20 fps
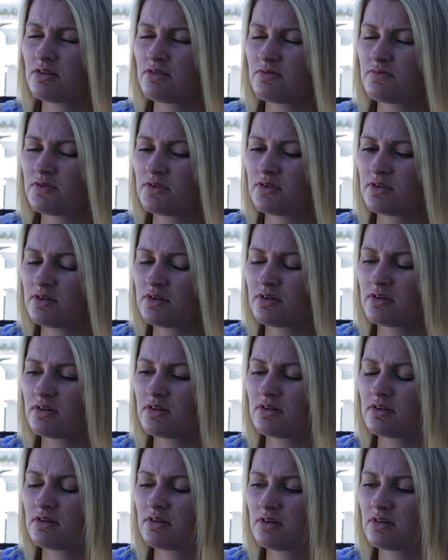there for
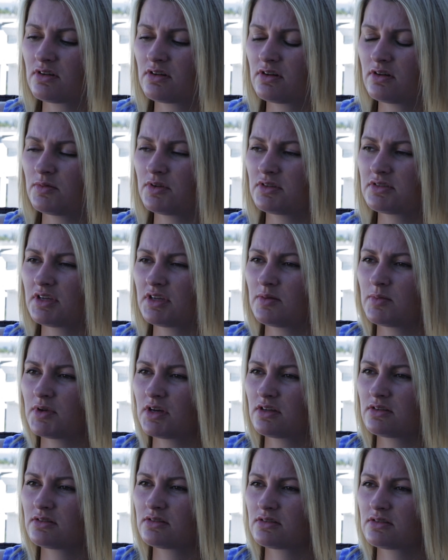almost 8
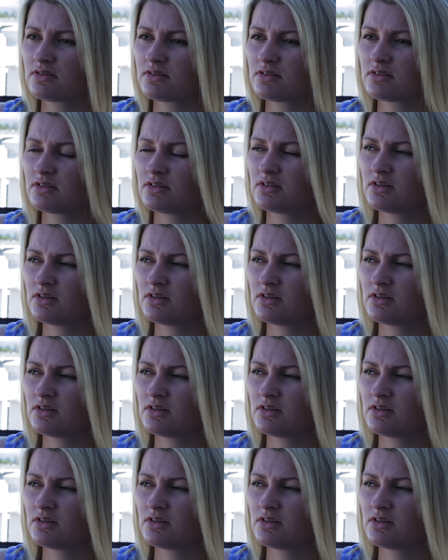months.